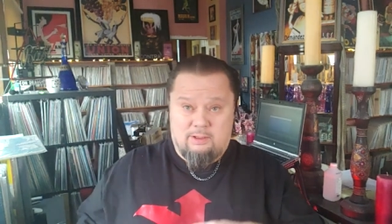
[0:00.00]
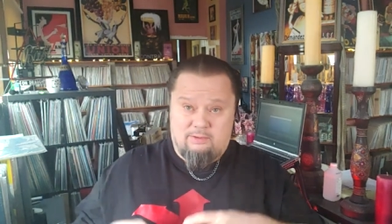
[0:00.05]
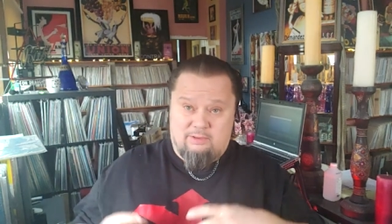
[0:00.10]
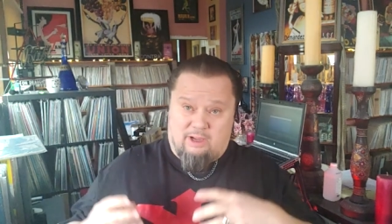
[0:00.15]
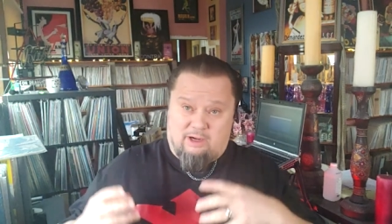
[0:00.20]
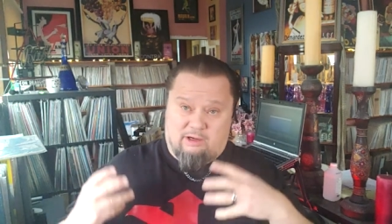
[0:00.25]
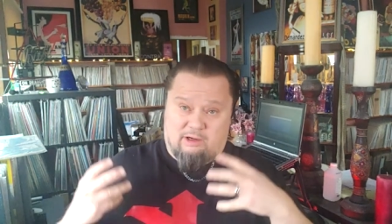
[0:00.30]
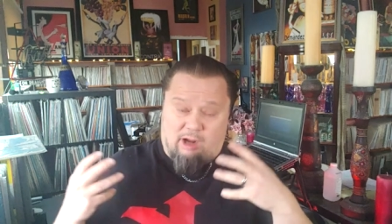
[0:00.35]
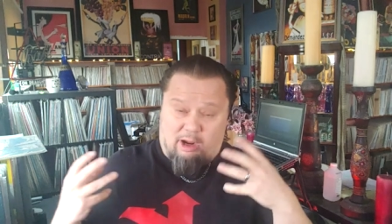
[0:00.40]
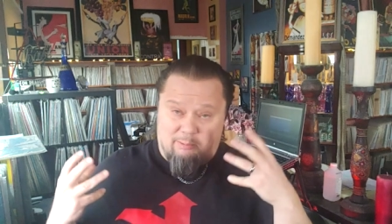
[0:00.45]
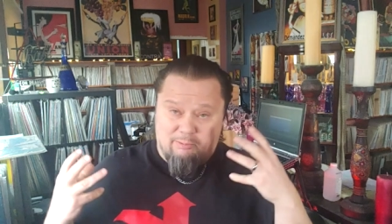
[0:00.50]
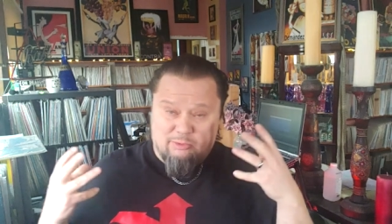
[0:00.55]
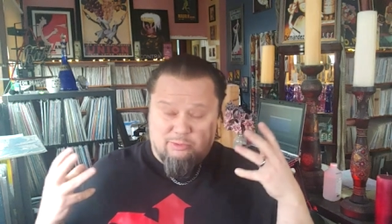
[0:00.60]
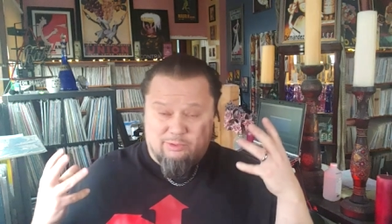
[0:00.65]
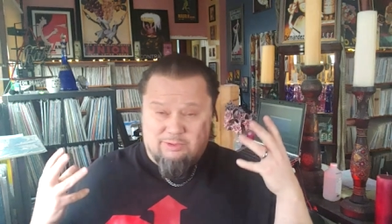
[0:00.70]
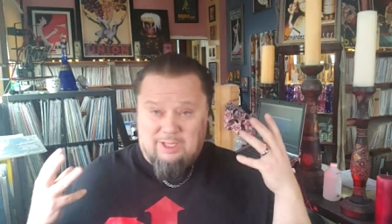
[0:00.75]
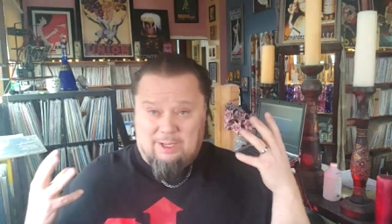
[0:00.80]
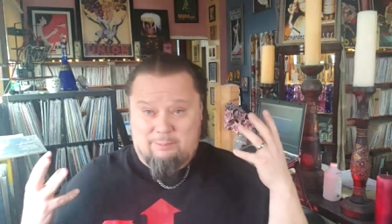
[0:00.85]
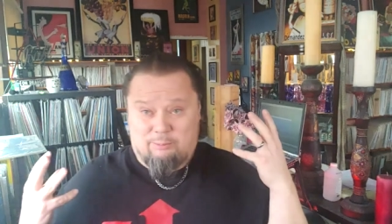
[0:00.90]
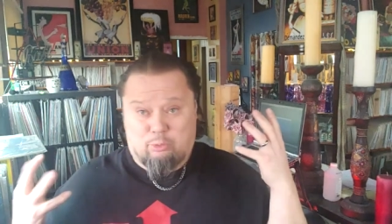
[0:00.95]
that comes
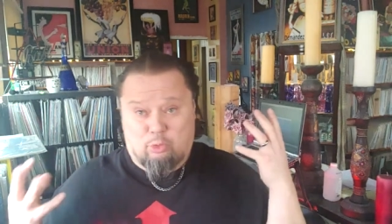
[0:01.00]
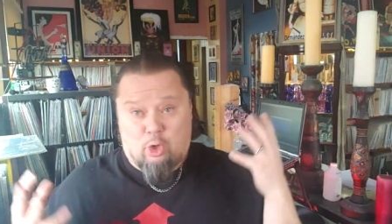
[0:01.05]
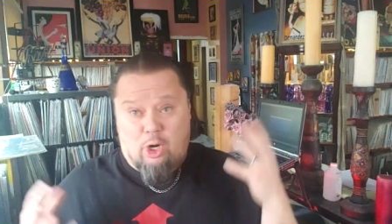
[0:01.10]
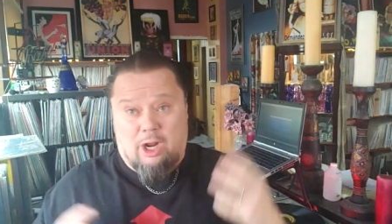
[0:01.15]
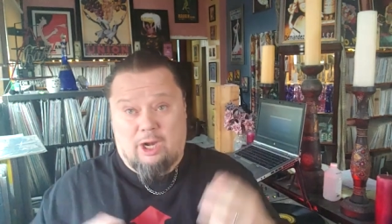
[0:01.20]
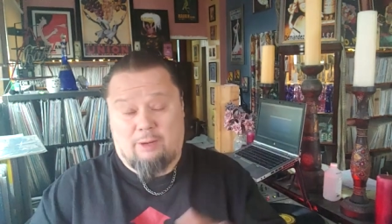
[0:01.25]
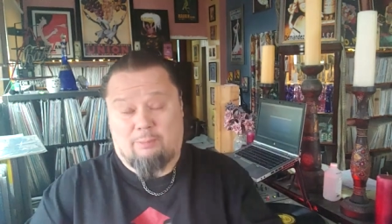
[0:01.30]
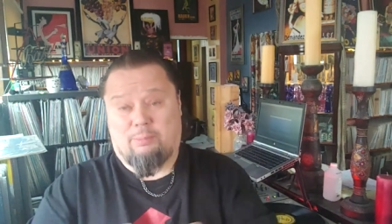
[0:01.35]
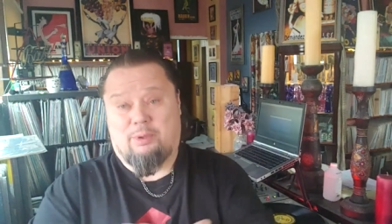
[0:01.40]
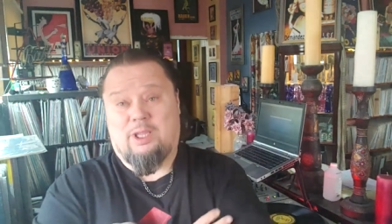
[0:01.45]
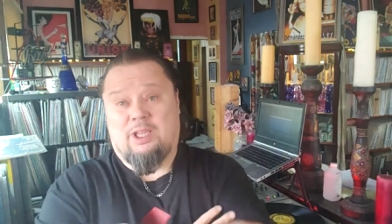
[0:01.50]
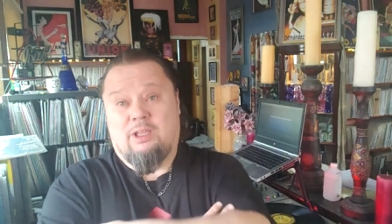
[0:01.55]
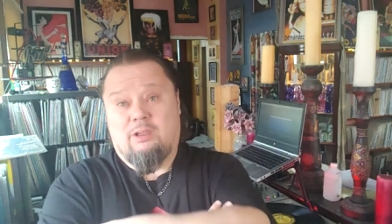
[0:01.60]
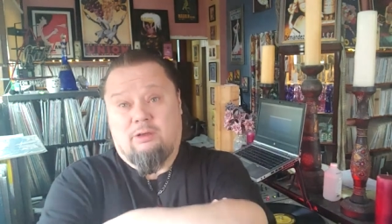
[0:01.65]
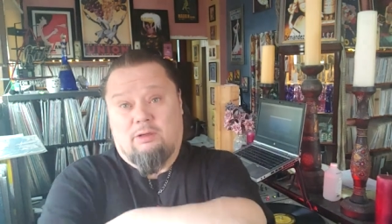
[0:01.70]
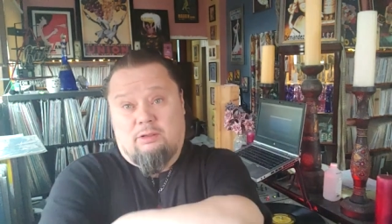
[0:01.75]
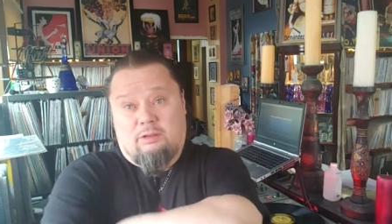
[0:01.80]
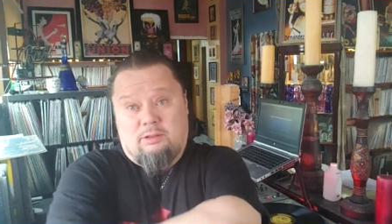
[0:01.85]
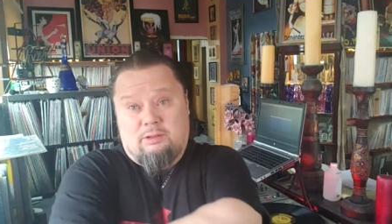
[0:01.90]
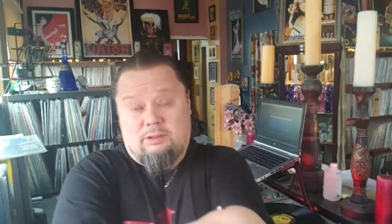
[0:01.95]
with that broad
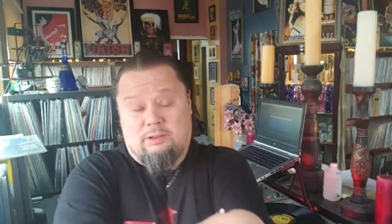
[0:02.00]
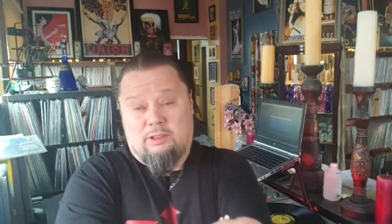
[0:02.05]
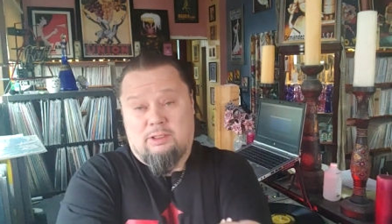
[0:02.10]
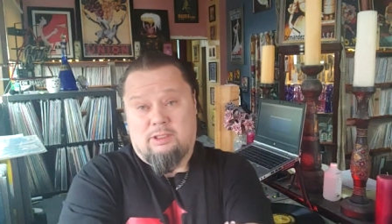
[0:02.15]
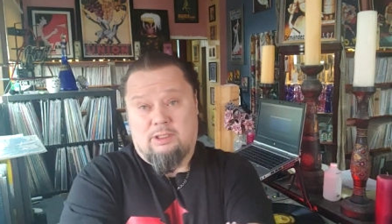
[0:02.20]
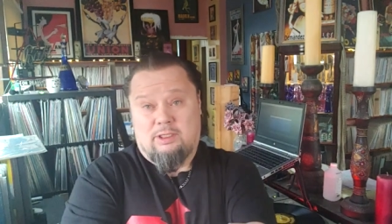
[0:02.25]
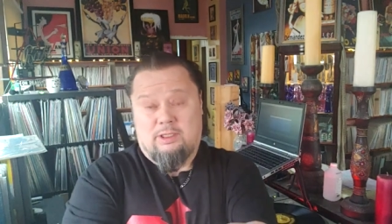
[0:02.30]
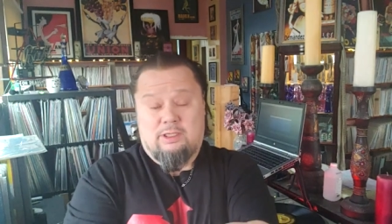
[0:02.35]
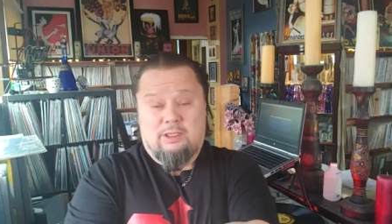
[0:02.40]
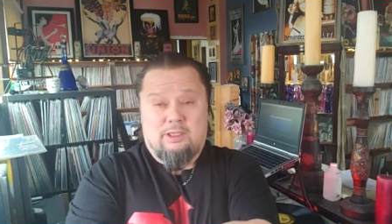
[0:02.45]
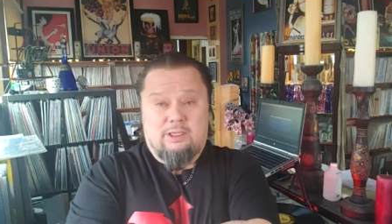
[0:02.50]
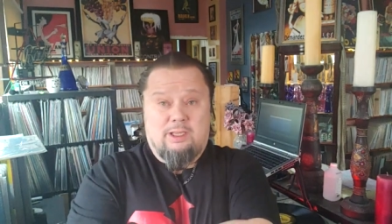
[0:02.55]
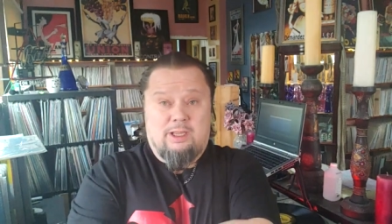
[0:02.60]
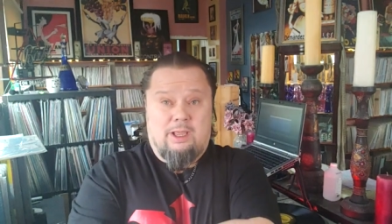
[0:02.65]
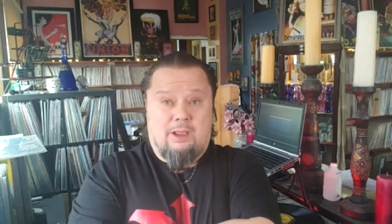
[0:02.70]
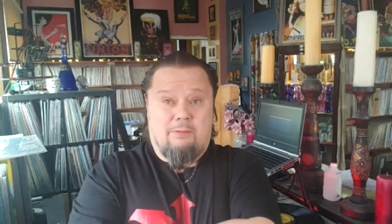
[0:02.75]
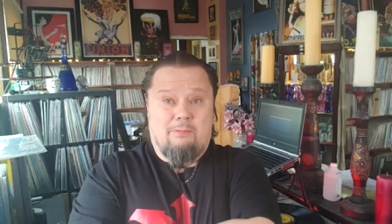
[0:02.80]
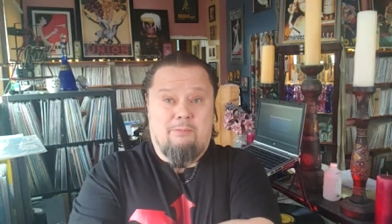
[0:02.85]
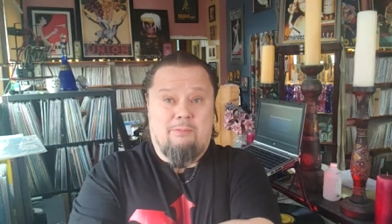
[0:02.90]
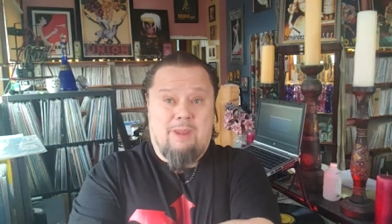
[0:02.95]
appeal
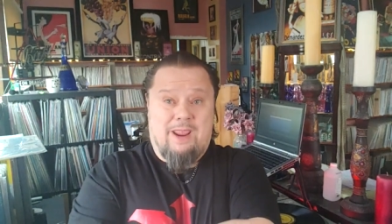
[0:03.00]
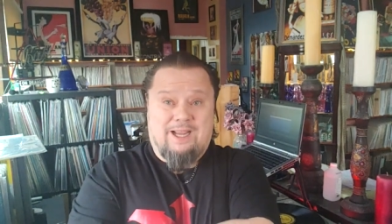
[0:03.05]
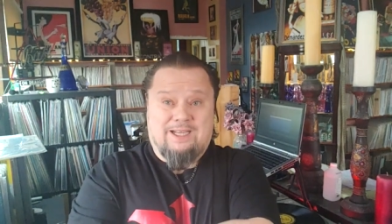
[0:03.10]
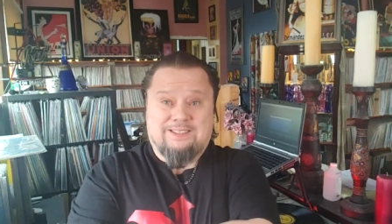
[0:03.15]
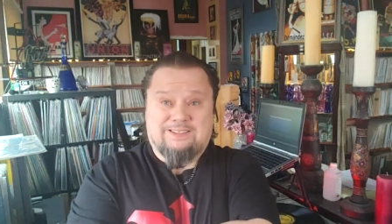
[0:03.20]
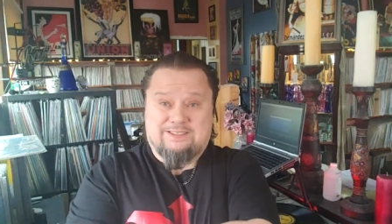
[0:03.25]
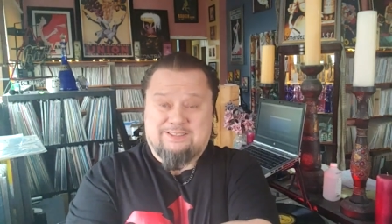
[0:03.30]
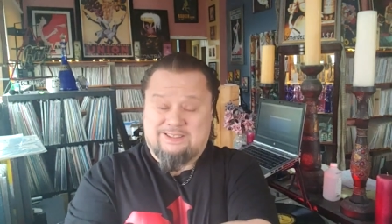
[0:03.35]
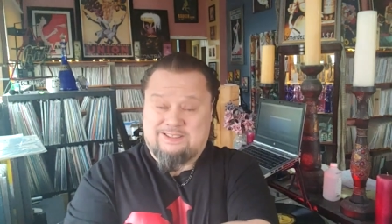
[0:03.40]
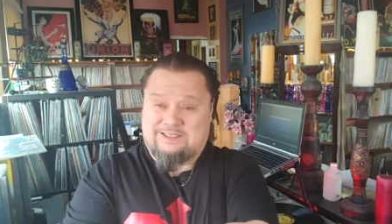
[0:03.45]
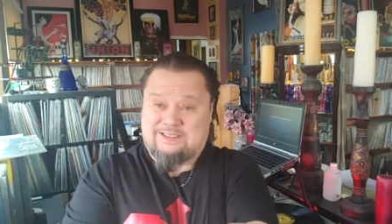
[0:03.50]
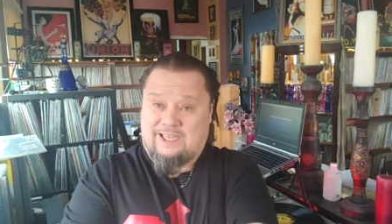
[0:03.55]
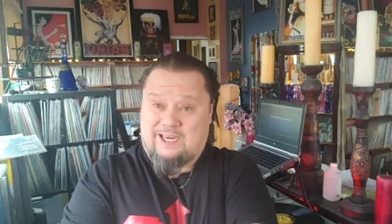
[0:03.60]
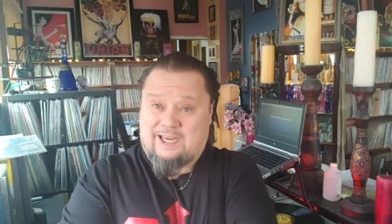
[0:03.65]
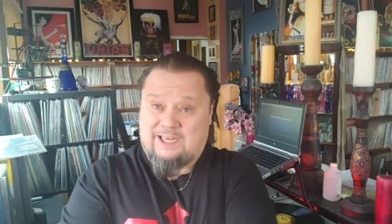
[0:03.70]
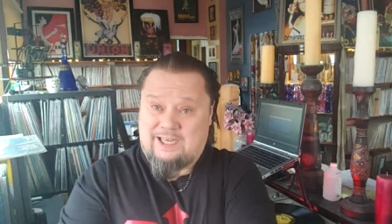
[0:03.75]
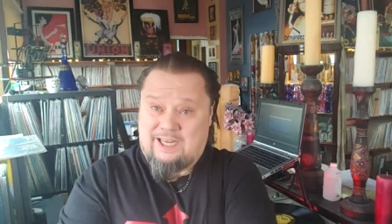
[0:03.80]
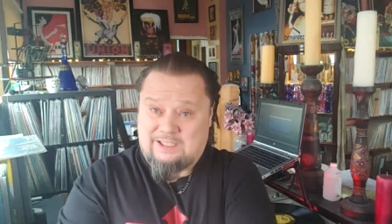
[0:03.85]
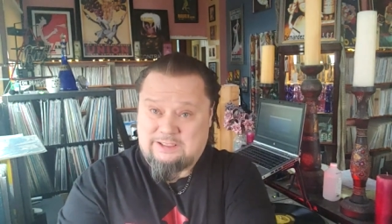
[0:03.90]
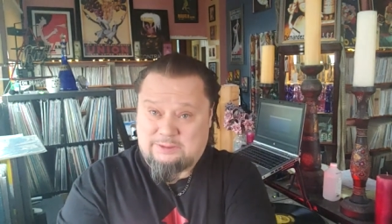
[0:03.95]
makes the
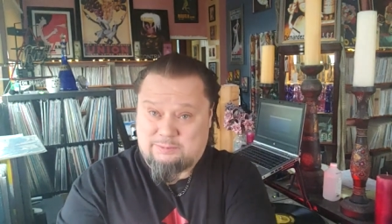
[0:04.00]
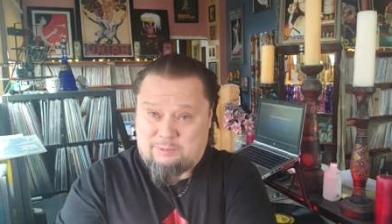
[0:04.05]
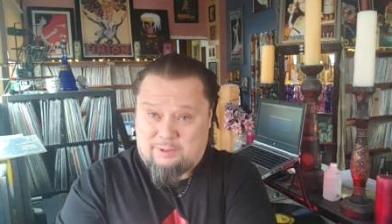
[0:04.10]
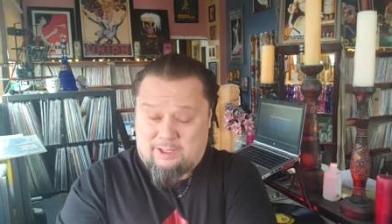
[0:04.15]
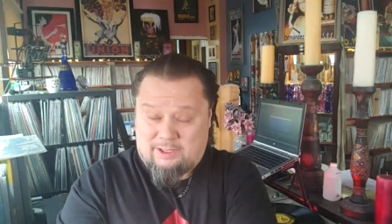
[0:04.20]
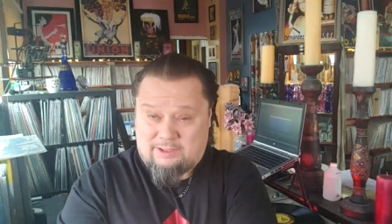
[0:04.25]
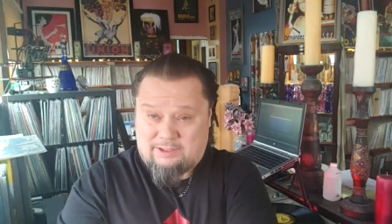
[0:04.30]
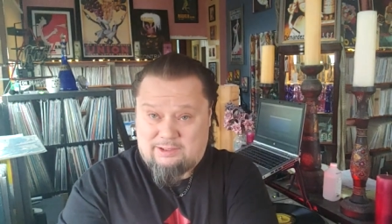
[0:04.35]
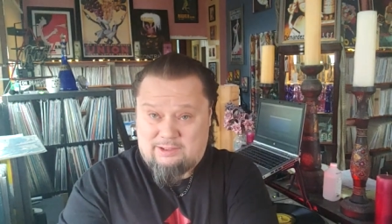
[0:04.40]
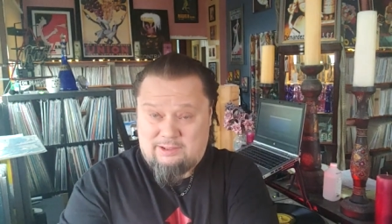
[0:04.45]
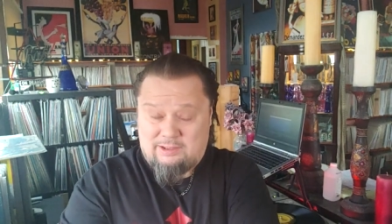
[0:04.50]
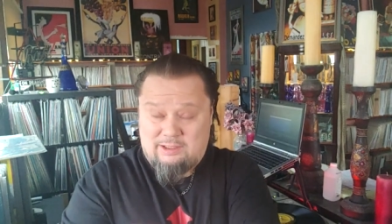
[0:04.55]
second aspect,